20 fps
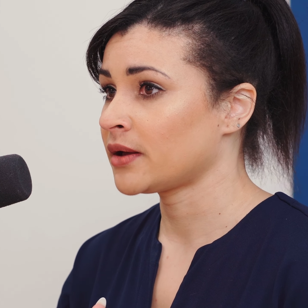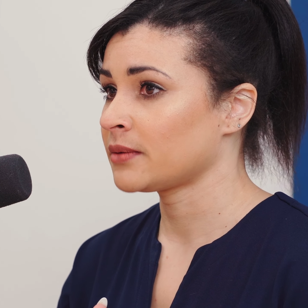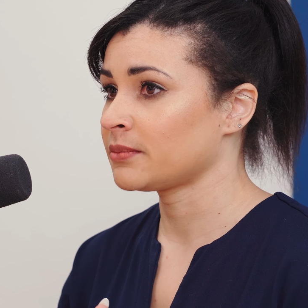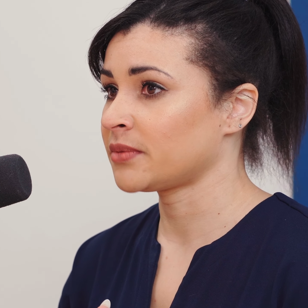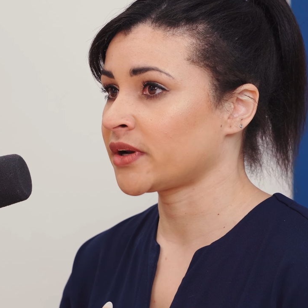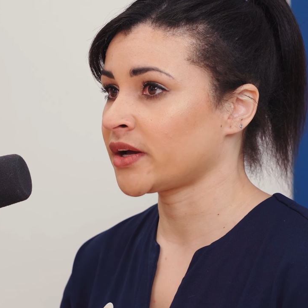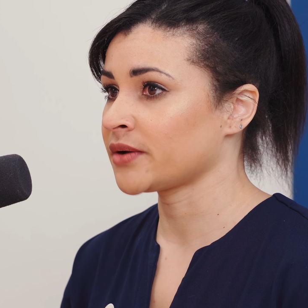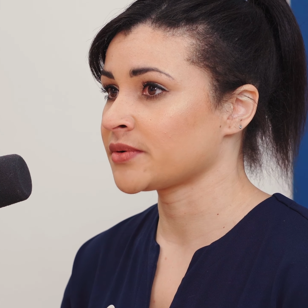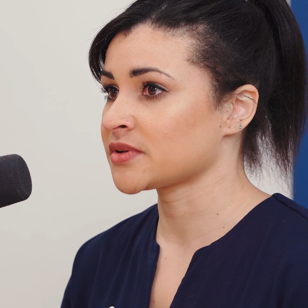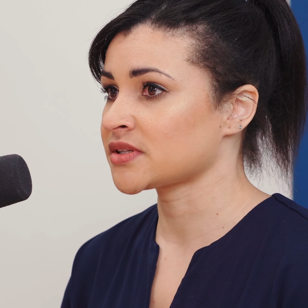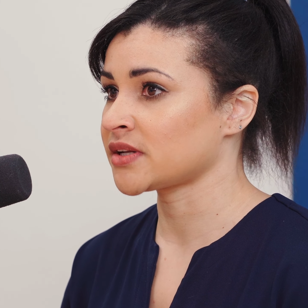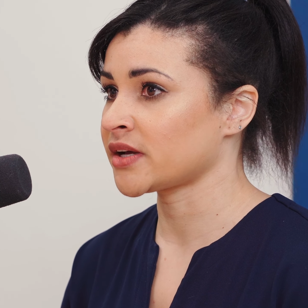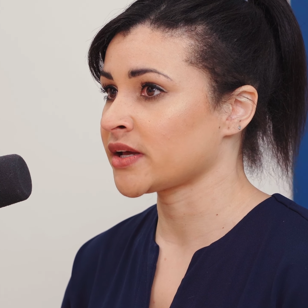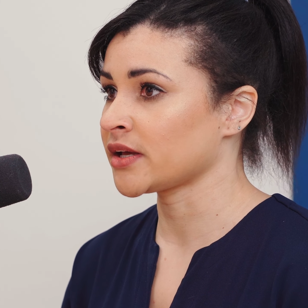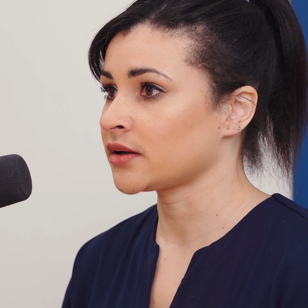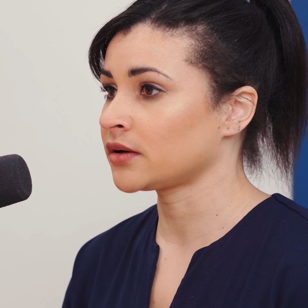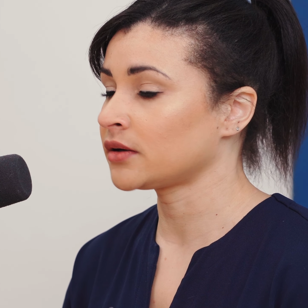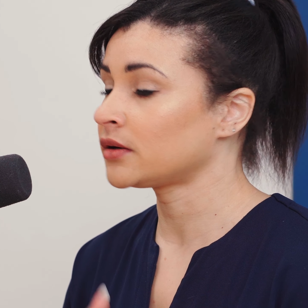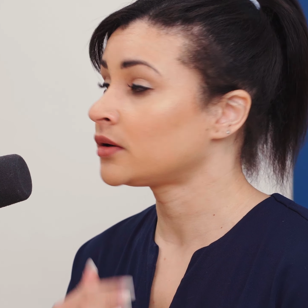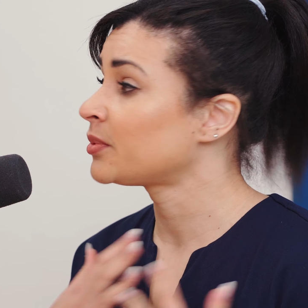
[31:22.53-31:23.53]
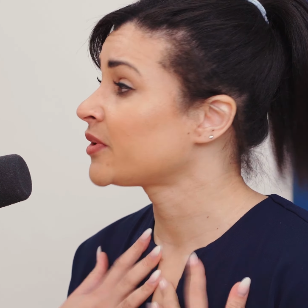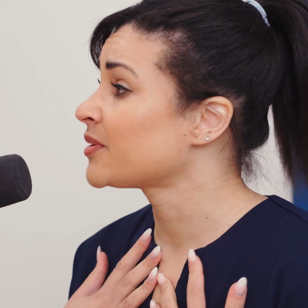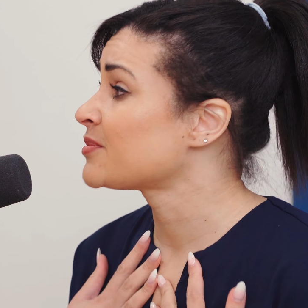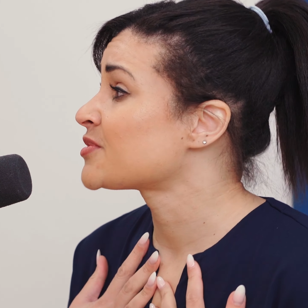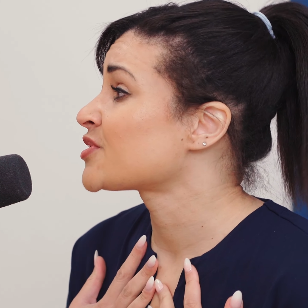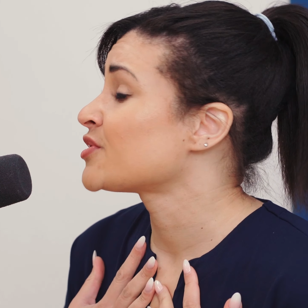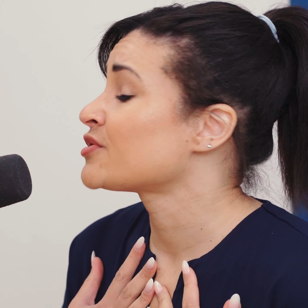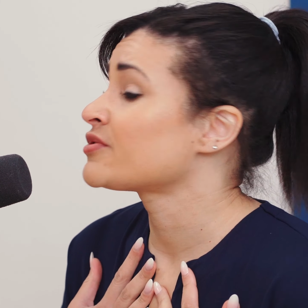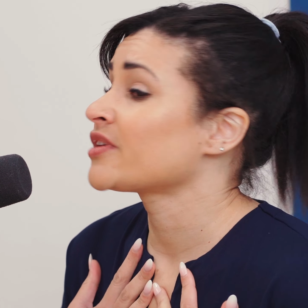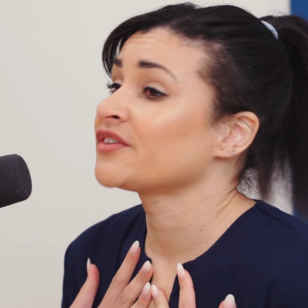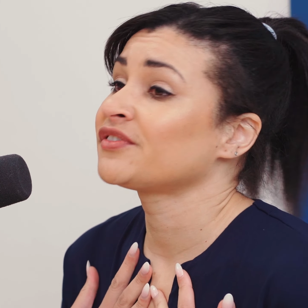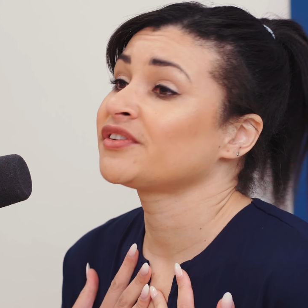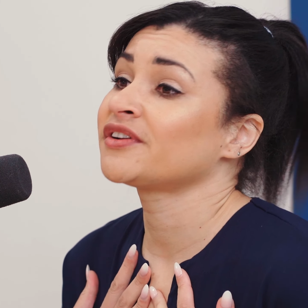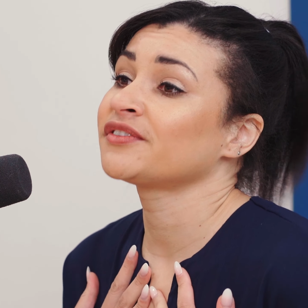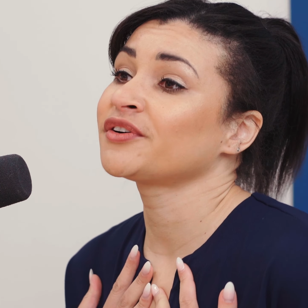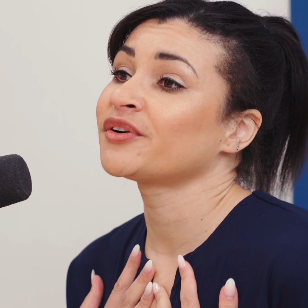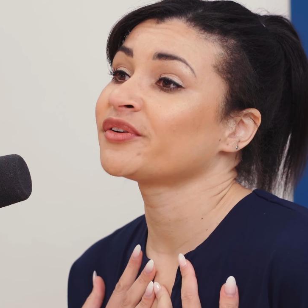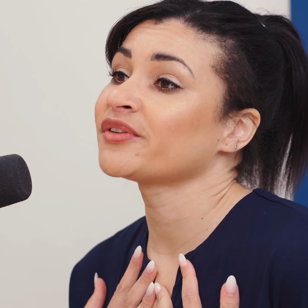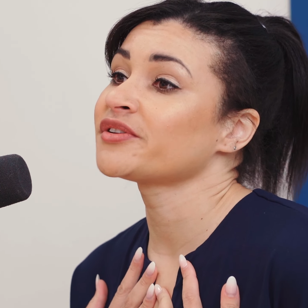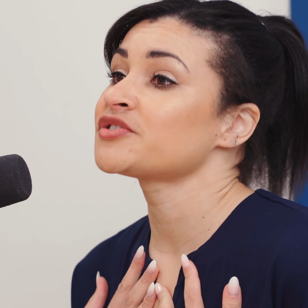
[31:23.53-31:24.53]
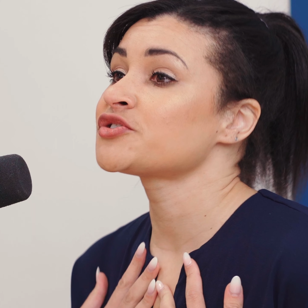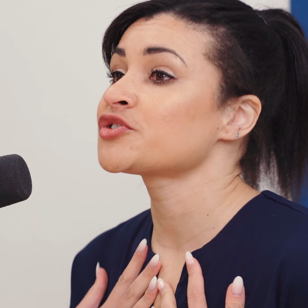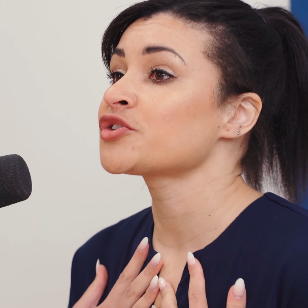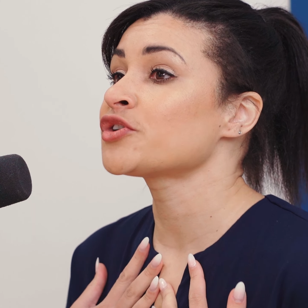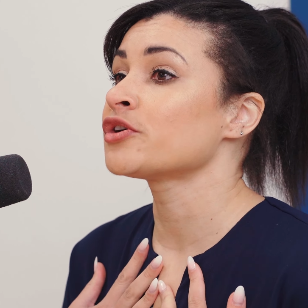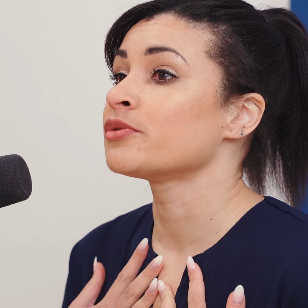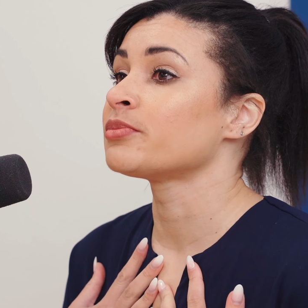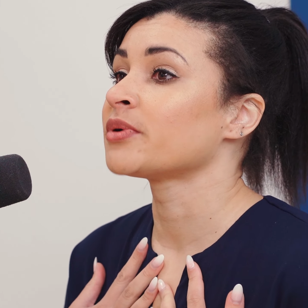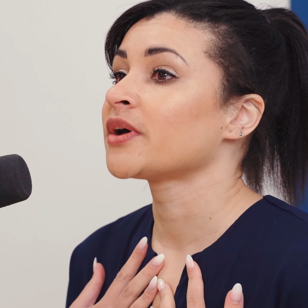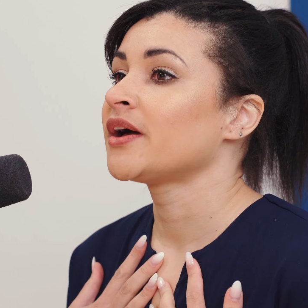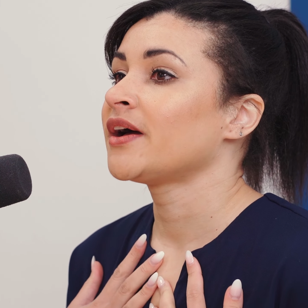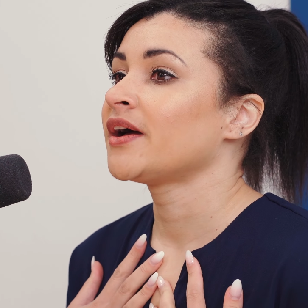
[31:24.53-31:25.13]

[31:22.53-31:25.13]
but I was like, oh, but I'm so grateful I've got this job.